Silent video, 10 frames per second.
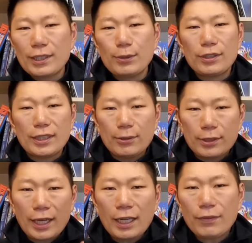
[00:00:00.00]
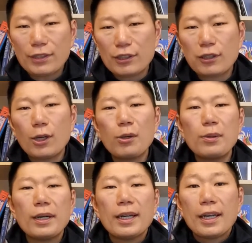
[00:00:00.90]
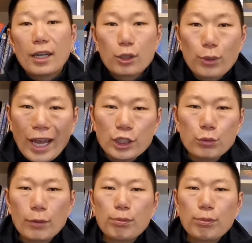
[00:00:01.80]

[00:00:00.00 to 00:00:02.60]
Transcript: It was kind of a slow, gradual